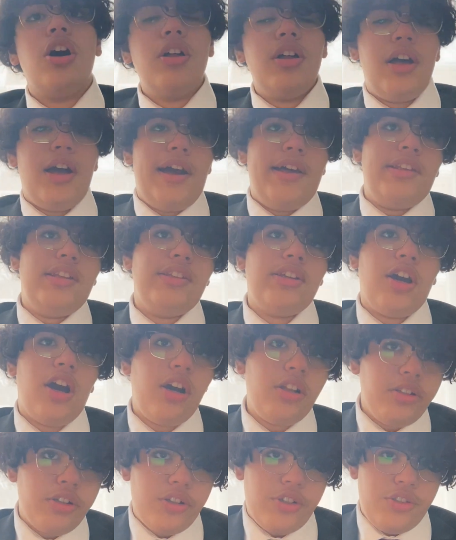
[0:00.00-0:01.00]
added
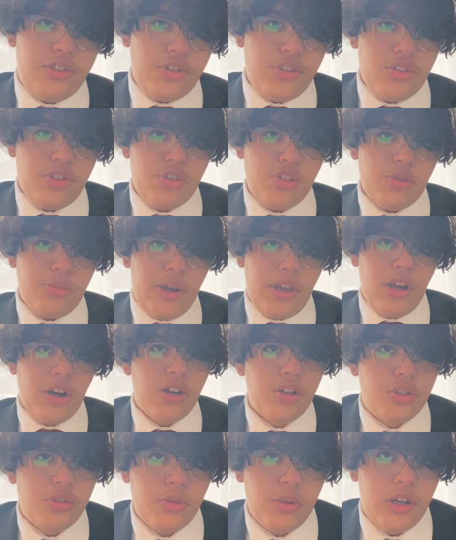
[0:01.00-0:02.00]
colors to my
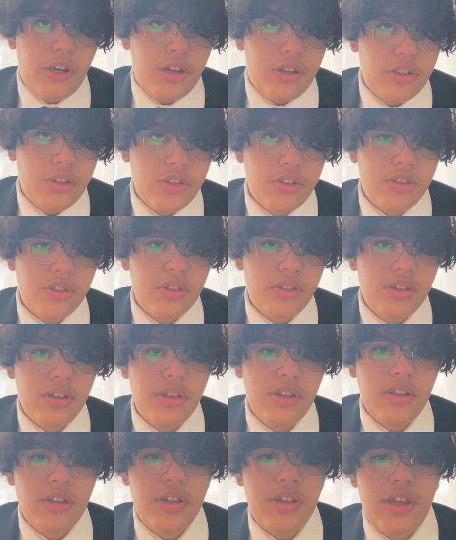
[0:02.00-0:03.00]
artwork,
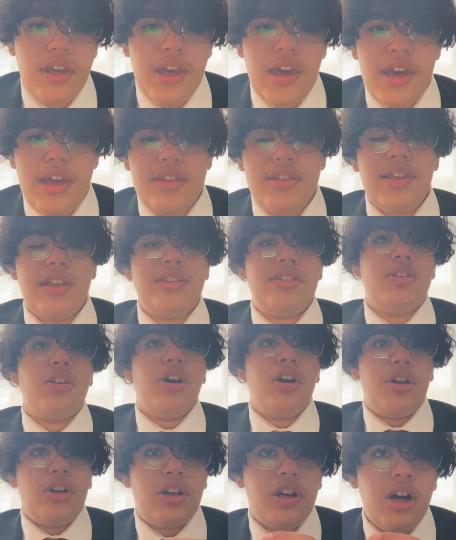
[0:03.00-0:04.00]
and that there
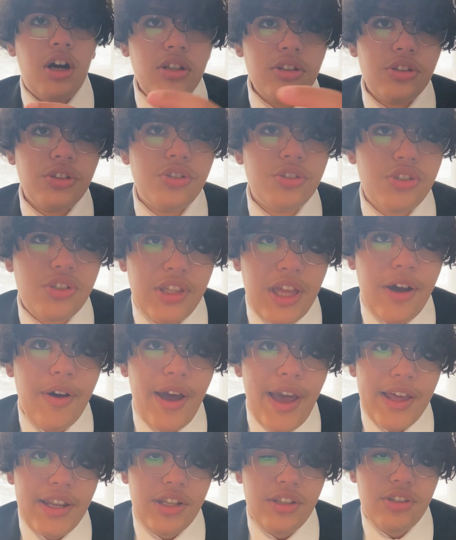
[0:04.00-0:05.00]
are colors now
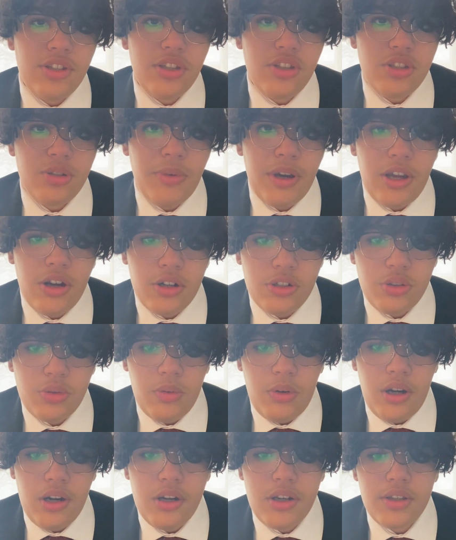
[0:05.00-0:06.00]
added into my
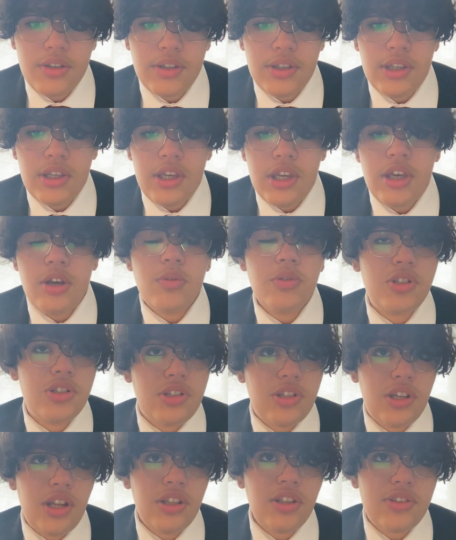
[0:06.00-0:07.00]
artwork, which is
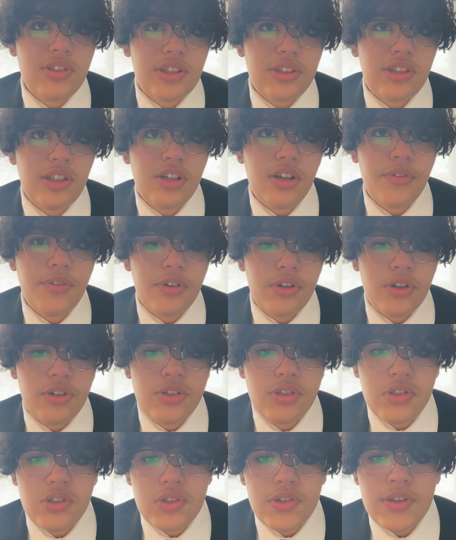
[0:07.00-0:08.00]
another technique of
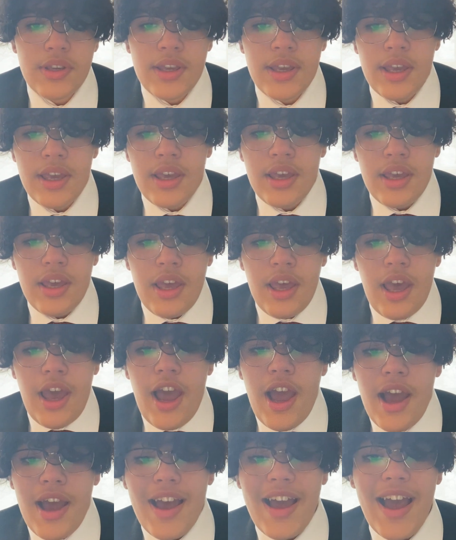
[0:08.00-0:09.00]
hers.
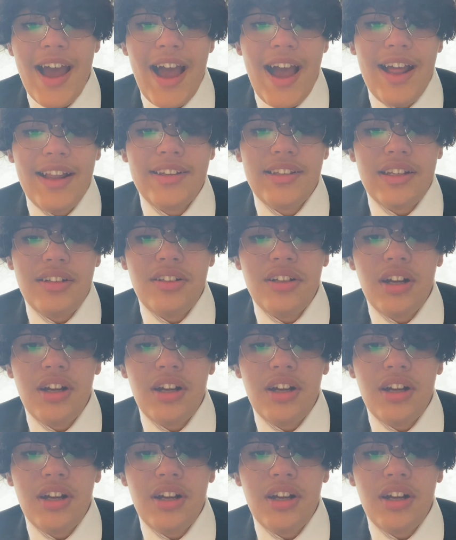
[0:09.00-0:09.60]
And the